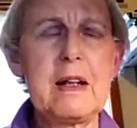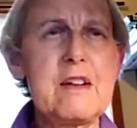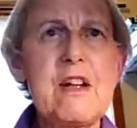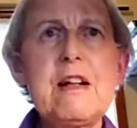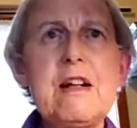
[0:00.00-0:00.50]

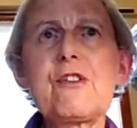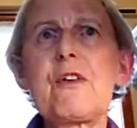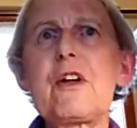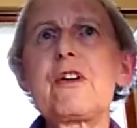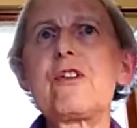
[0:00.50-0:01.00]
Tenders for
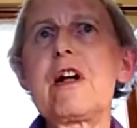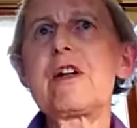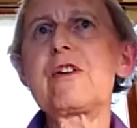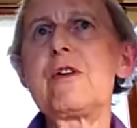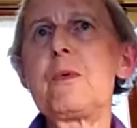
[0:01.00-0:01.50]

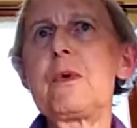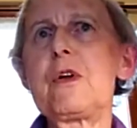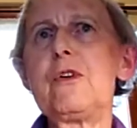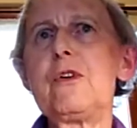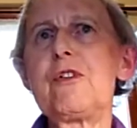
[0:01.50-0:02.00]
construction were
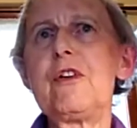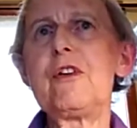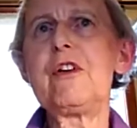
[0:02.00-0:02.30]
called for